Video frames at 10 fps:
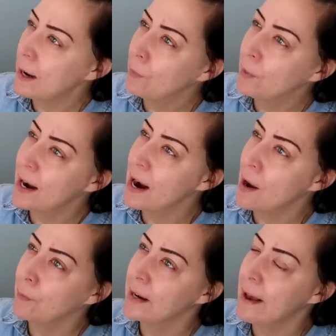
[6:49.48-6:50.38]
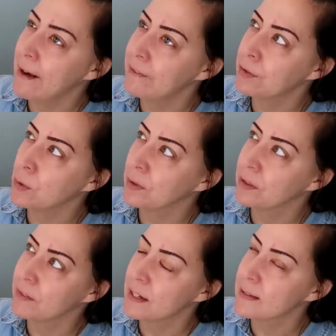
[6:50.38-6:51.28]
hour, hour and a half north
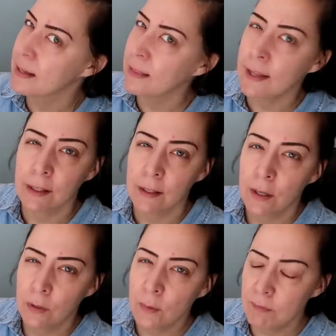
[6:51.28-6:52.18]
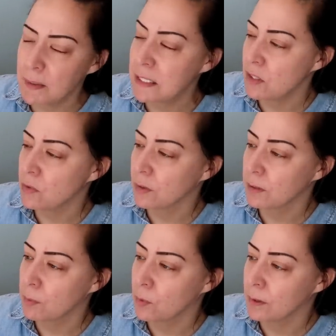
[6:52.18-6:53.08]
of us, I think. We've been to
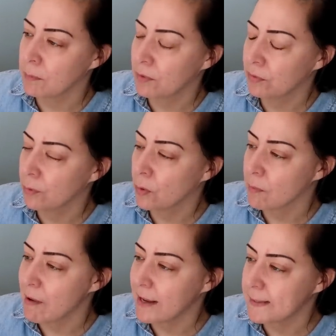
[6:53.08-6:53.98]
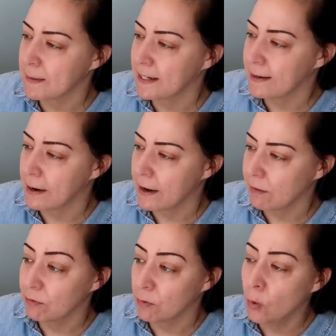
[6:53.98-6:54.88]
Northport before, my husband and I,
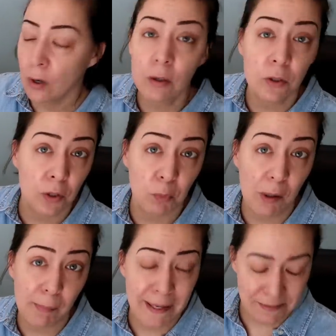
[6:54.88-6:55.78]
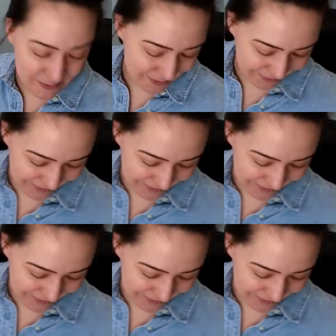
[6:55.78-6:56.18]
for Goodwill bins.